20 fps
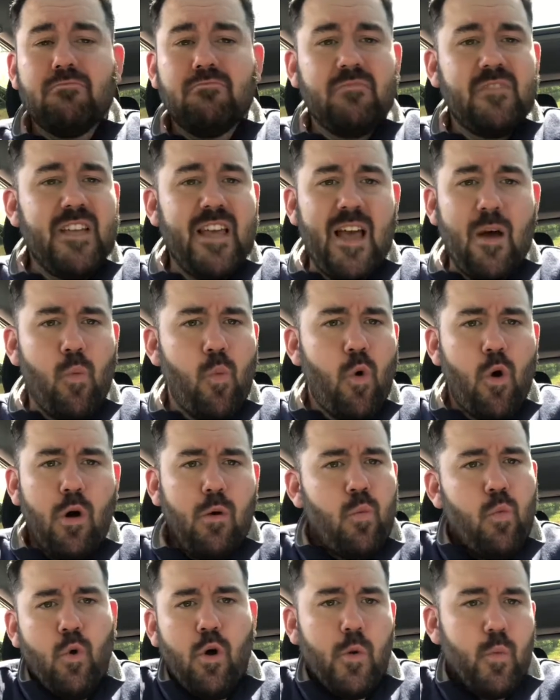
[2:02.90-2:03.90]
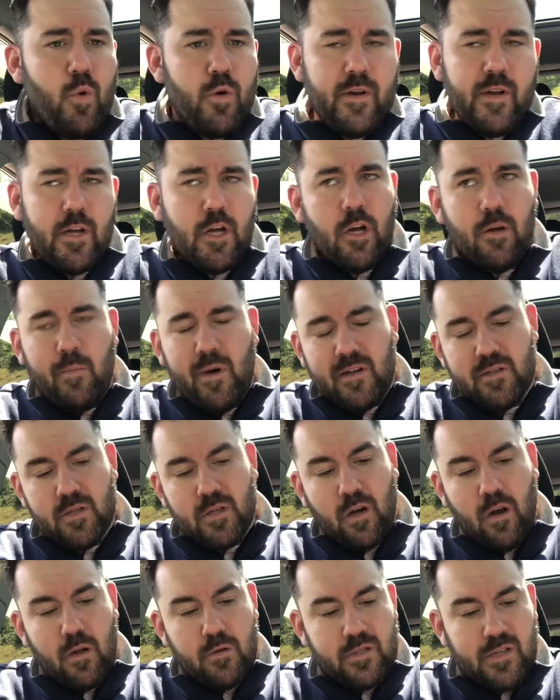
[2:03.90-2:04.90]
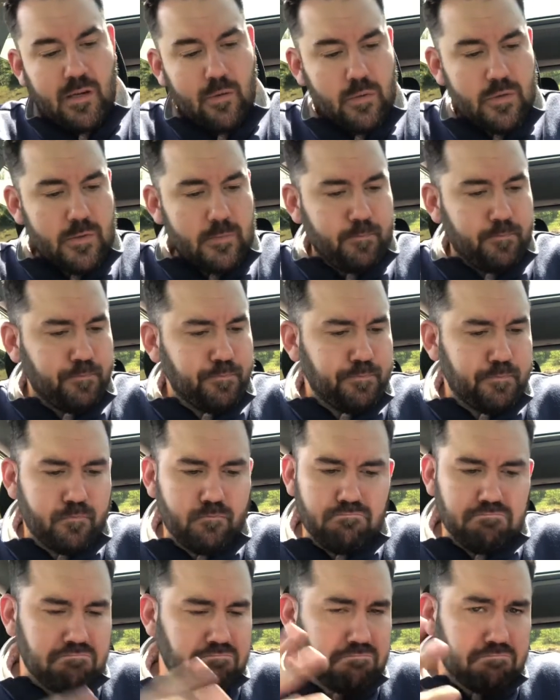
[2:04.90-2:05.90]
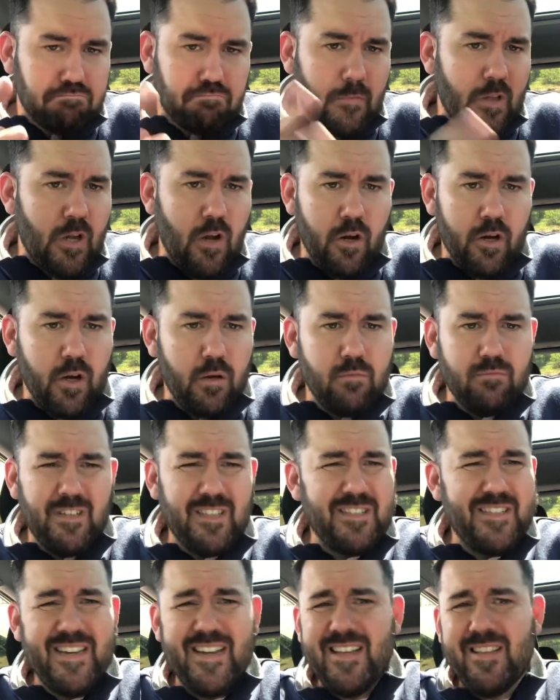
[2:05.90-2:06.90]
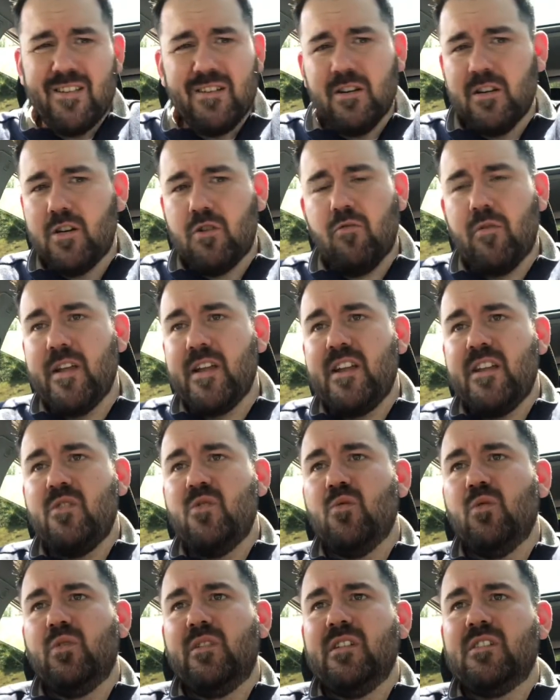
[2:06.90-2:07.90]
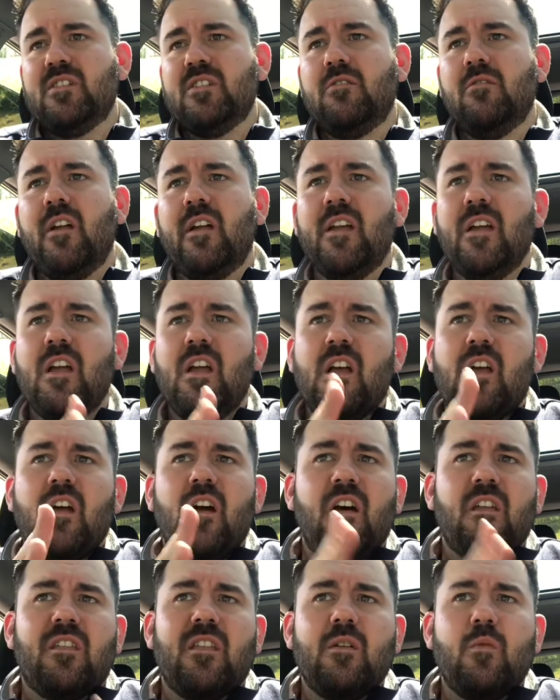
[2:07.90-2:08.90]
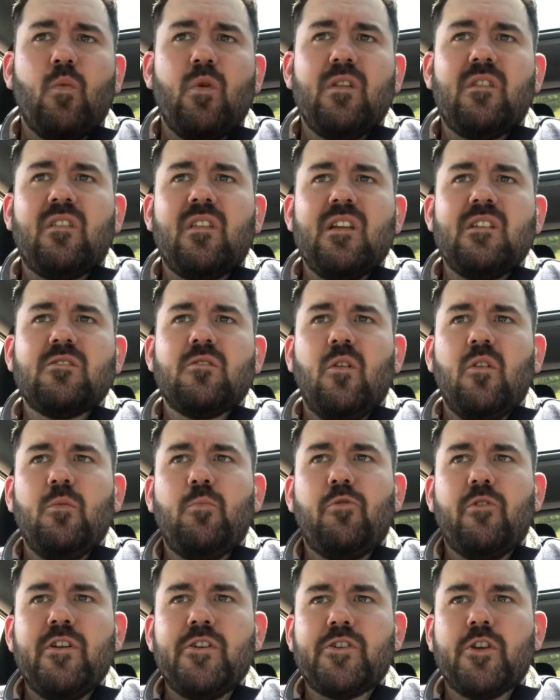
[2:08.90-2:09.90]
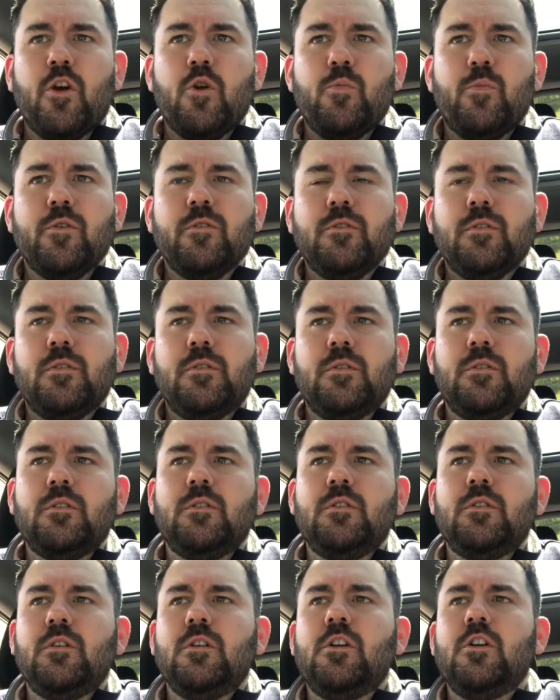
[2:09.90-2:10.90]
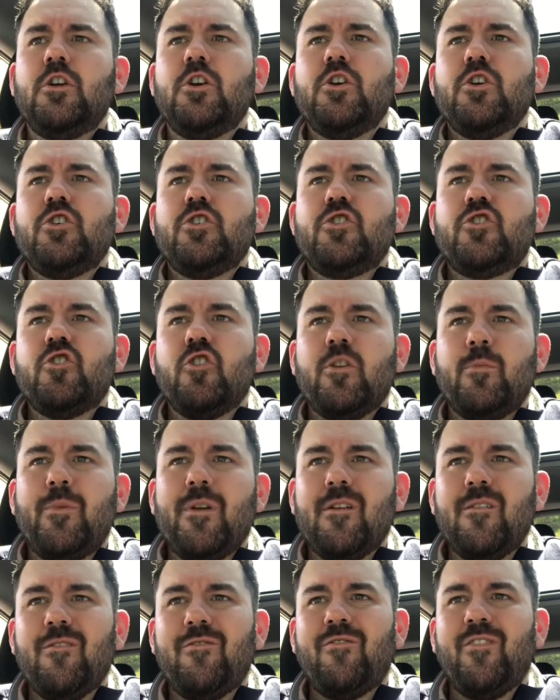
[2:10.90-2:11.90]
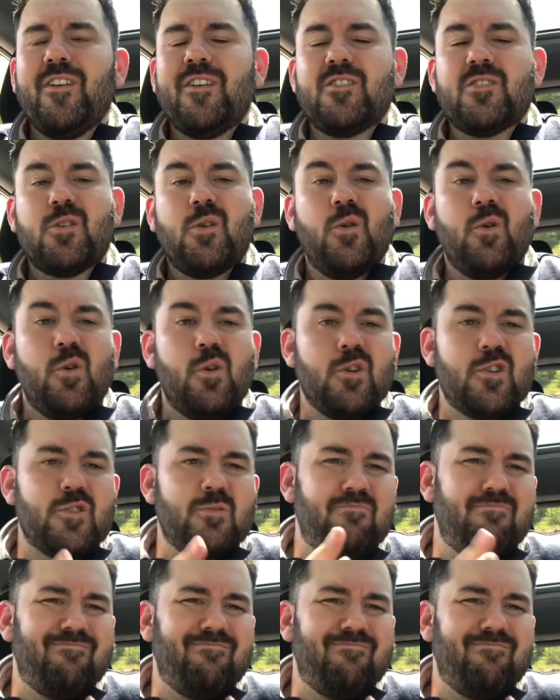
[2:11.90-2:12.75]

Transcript: Yeah, why wouldn't it go back to Close House? I don't neither agree nor disagree. I think with things like the British Open, should it be at a fixed course?